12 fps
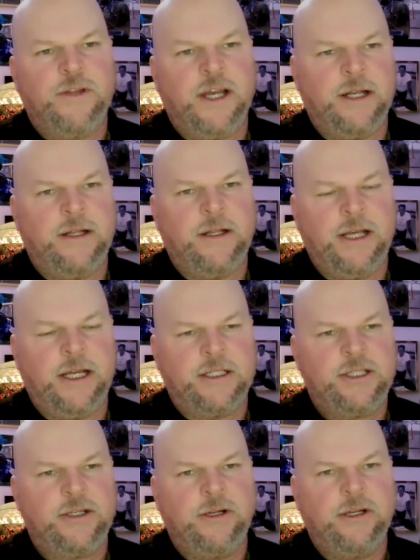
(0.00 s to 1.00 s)
that
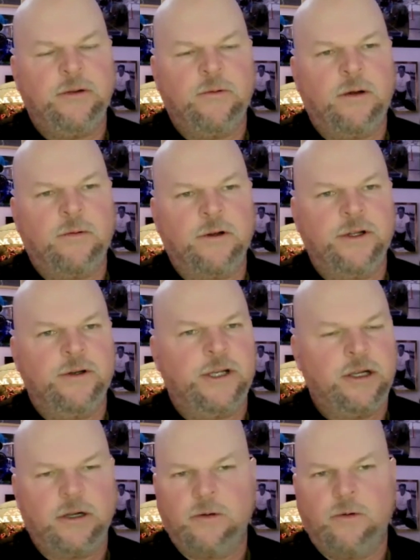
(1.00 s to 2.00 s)
tune into what we're doing
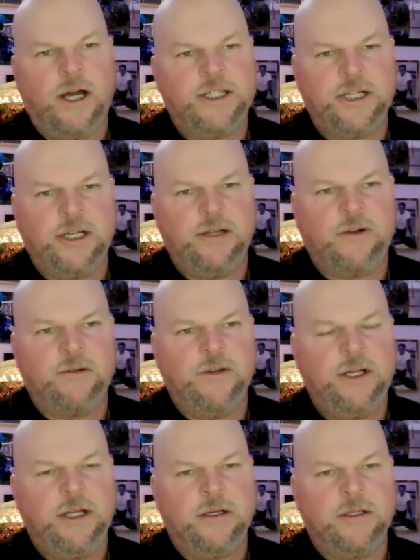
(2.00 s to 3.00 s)
here or watch any of our
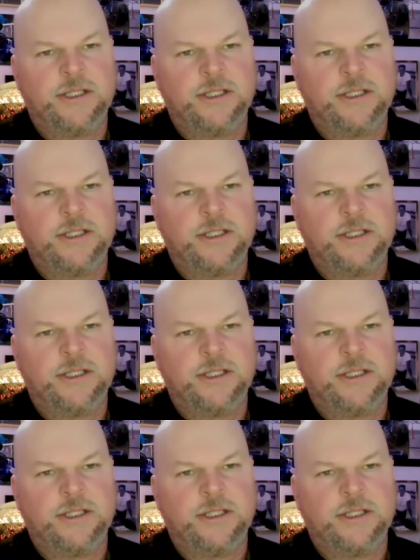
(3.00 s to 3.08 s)
videos.